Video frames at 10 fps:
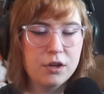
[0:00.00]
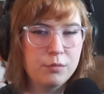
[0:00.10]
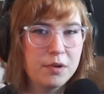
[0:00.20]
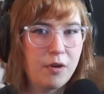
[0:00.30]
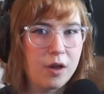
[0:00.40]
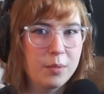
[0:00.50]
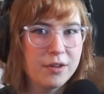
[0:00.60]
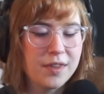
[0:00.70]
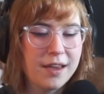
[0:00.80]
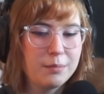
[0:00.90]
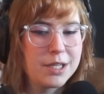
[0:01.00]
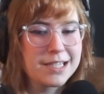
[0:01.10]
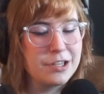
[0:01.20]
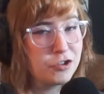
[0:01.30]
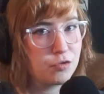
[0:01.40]
I could be wrong about that because
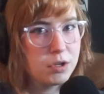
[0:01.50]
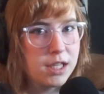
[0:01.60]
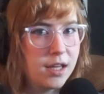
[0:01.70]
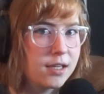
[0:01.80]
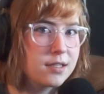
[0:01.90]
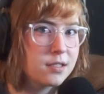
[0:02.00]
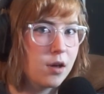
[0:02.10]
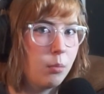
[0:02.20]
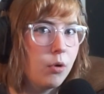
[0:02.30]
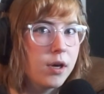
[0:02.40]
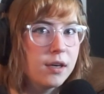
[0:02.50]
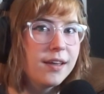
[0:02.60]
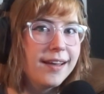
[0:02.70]
I just really like Snail Boy.